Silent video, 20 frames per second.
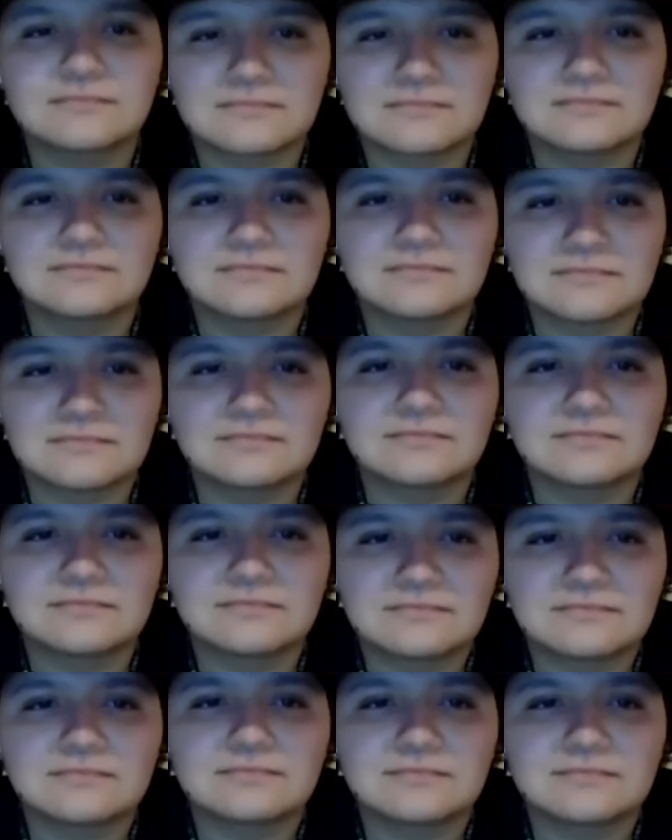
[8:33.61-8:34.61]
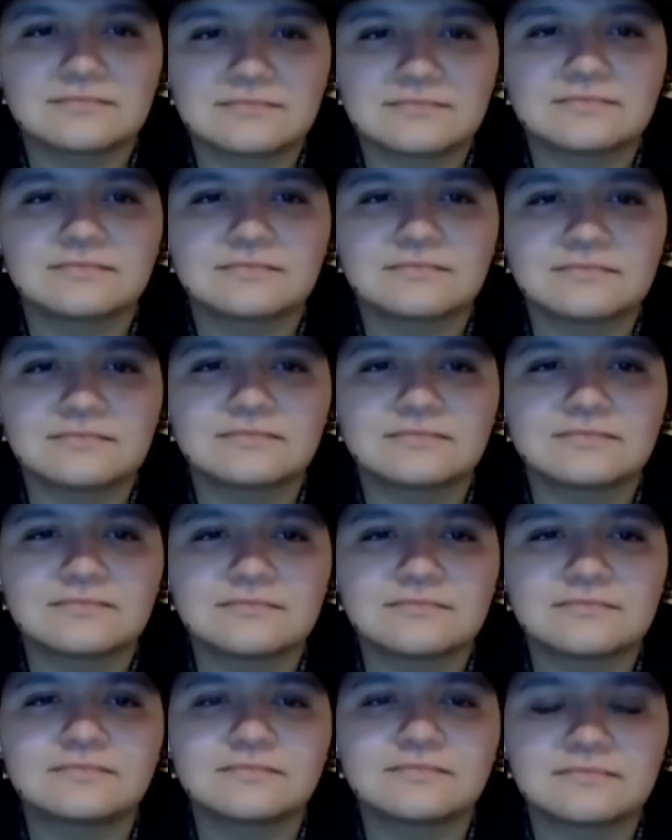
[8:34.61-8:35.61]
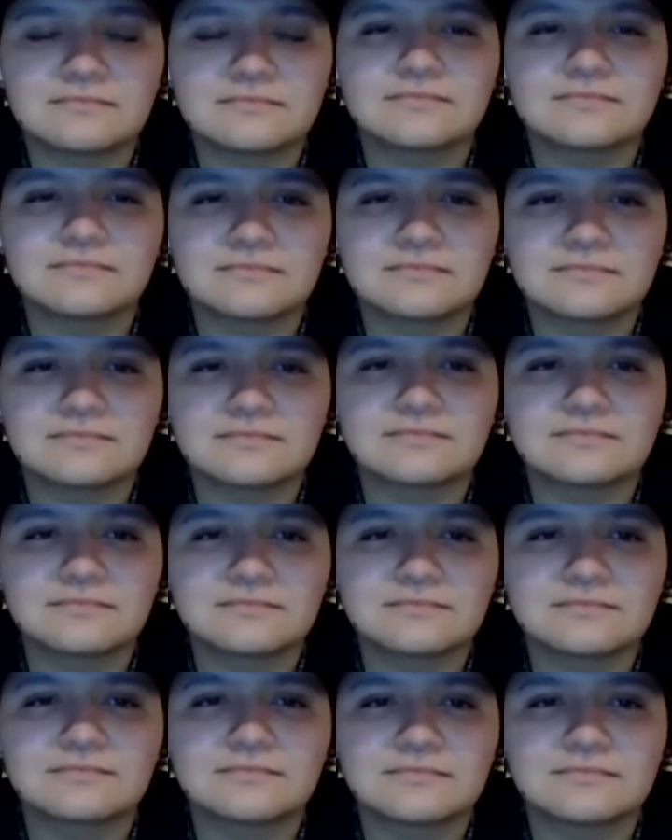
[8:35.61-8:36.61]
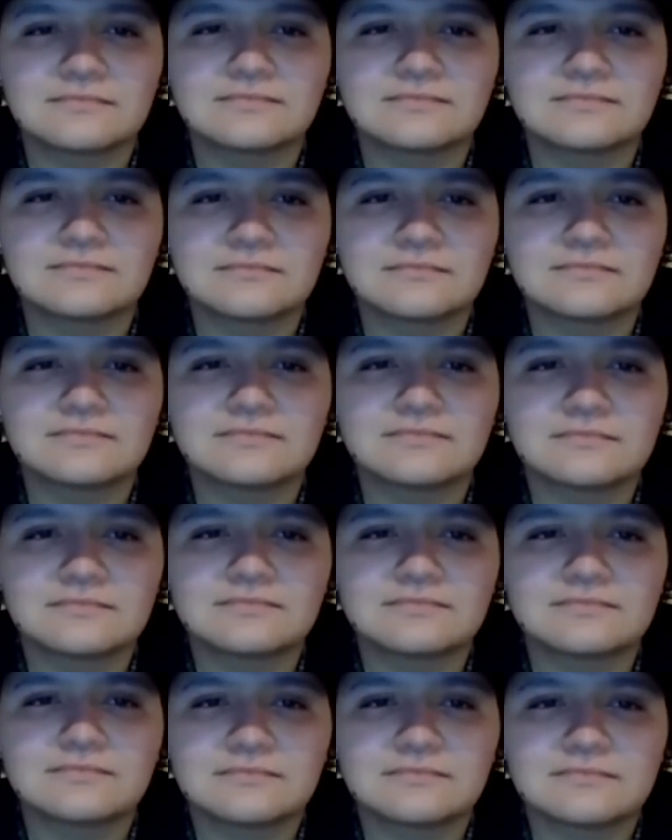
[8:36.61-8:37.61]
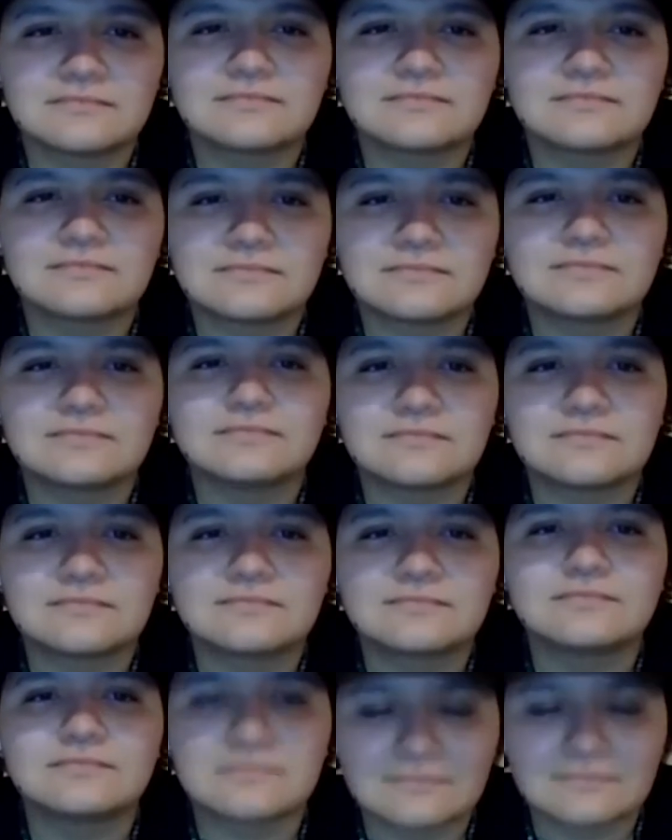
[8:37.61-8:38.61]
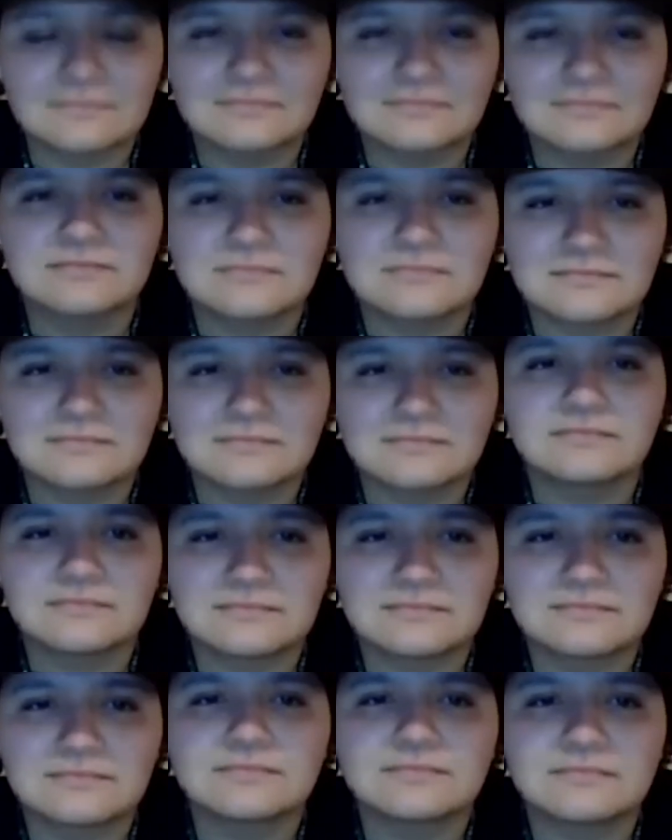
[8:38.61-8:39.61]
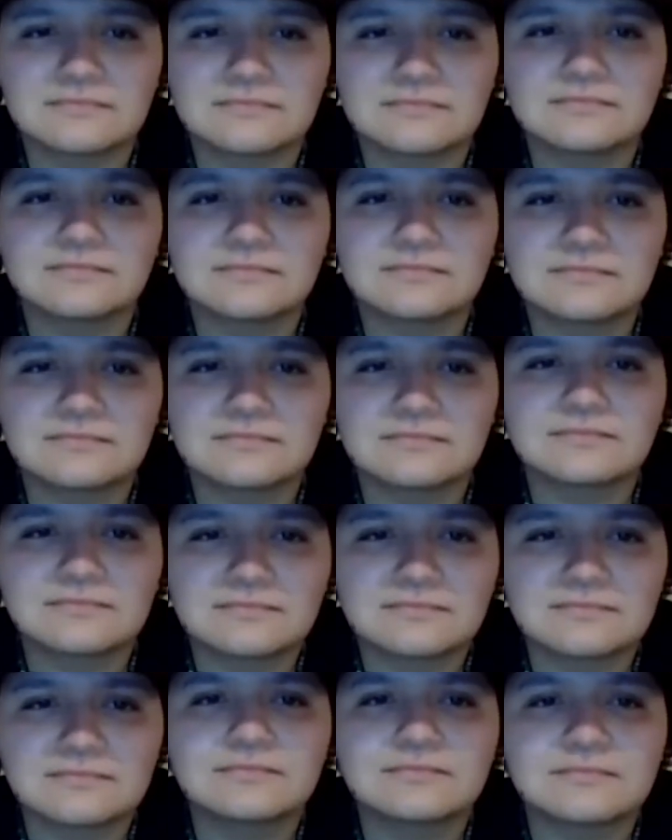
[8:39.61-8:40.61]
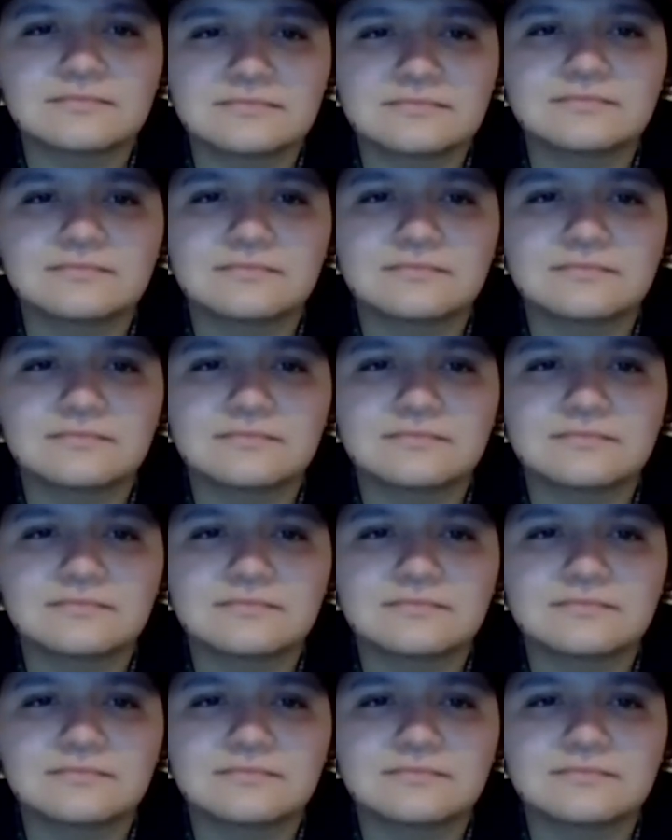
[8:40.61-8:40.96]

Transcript: [no speech]